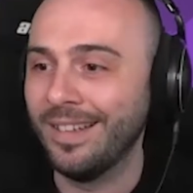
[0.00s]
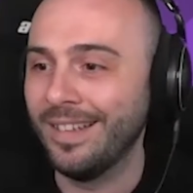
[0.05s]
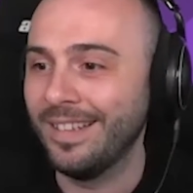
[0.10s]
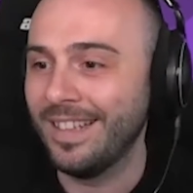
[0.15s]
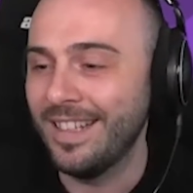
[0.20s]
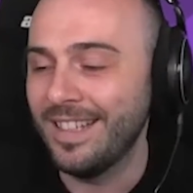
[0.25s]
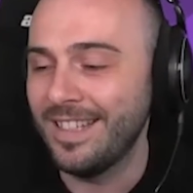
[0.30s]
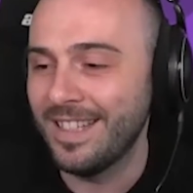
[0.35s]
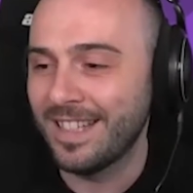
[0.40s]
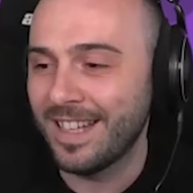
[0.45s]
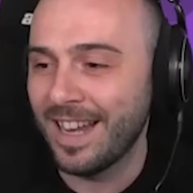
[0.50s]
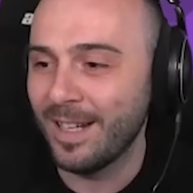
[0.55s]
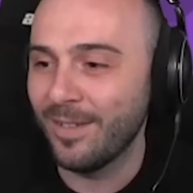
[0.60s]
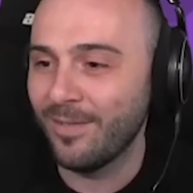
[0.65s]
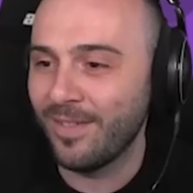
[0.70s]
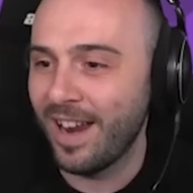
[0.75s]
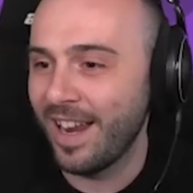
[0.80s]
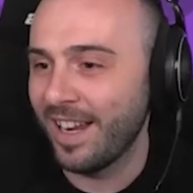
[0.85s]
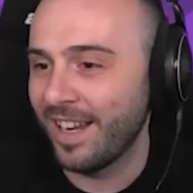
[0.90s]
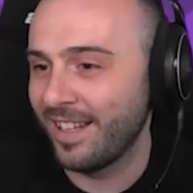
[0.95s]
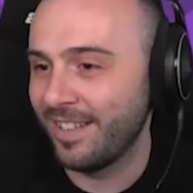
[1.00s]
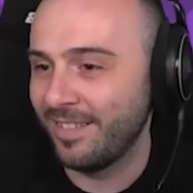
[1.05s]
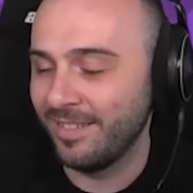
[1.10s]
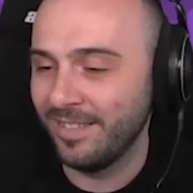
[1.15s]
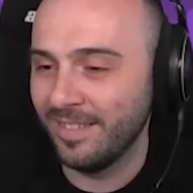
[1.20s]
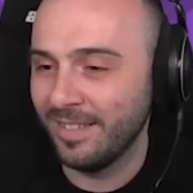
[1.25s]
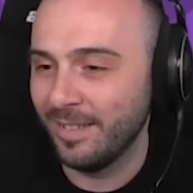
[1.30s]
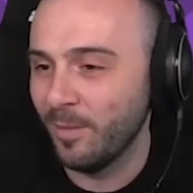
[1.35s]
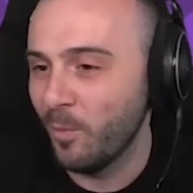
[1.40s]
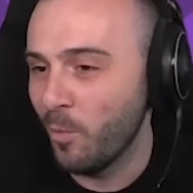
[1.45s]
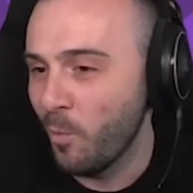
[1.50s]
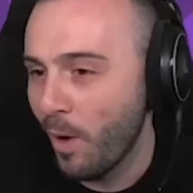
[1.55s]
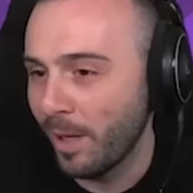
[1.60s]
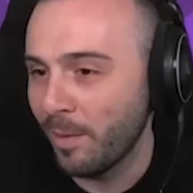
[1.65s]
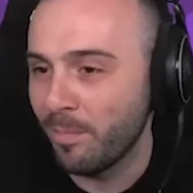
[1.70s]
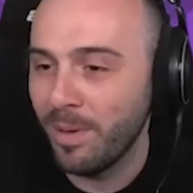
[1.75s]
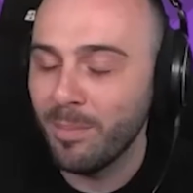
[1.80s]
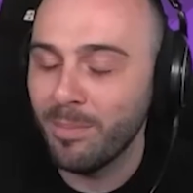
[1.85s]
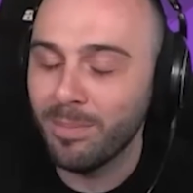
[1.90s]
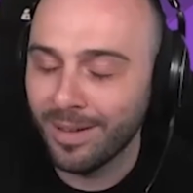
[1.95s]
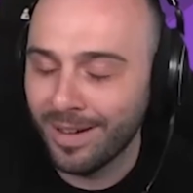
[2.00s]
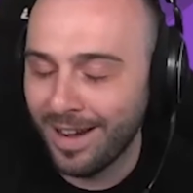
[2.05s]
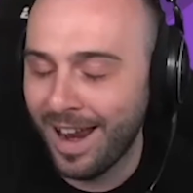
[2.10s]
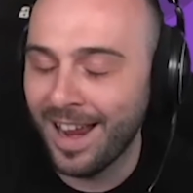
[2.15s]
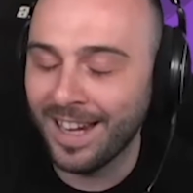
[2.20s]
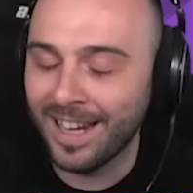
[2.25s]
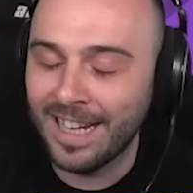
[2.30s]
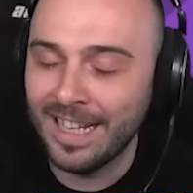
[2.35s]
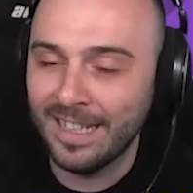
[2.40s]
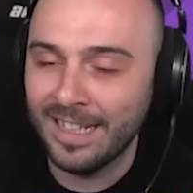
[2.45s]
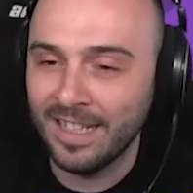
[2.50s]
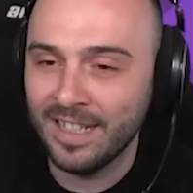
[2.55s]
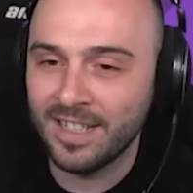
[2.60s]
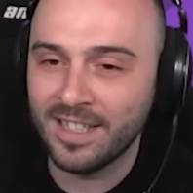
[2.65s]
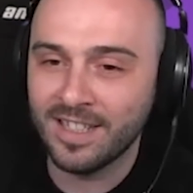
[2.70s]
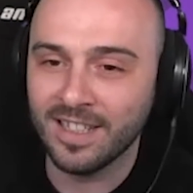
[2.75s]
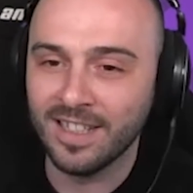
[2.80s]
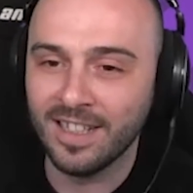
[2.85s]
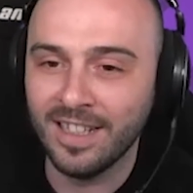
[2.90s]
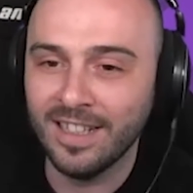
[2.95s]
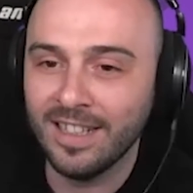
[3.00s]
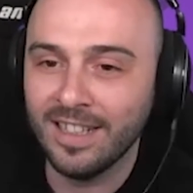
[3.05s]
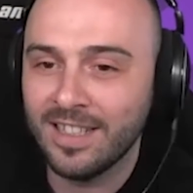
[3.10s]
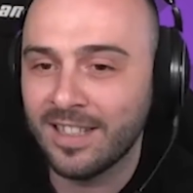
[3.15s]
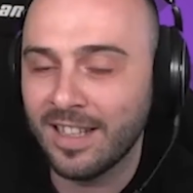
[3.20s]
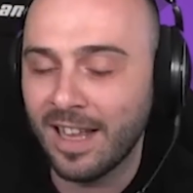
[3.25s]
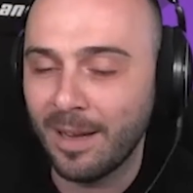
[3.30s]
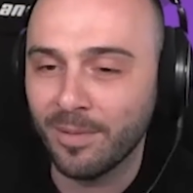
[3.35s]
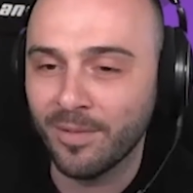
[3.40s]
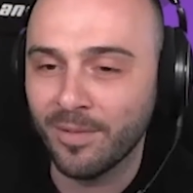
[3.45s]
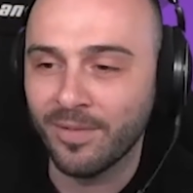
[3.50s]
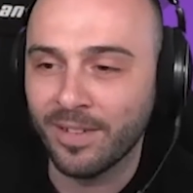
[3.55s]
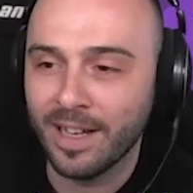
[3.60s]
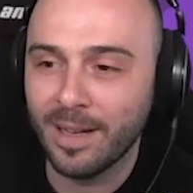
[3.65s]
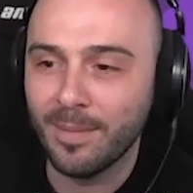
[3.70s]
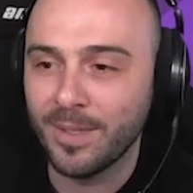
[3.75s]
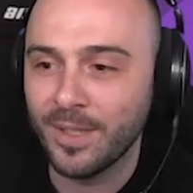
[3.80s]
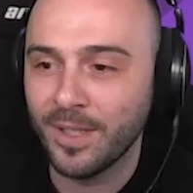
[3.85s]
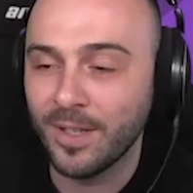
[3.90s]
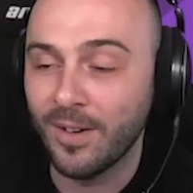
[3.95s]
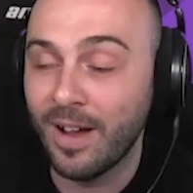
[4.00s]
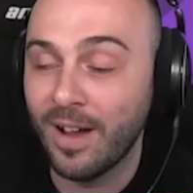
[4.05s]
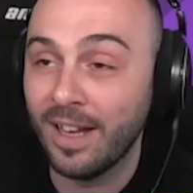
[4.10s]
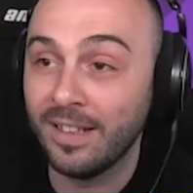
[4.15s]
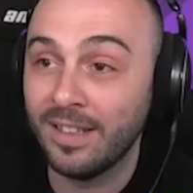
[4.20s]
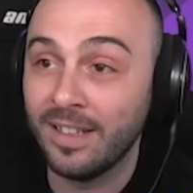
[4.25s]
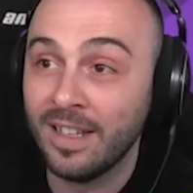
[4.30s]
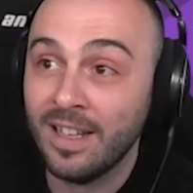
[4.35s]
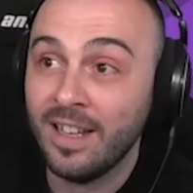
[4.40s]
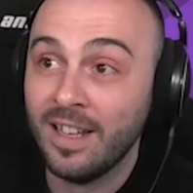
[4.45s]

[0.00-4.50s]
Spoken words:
this is kind of like what people like in this type of games, and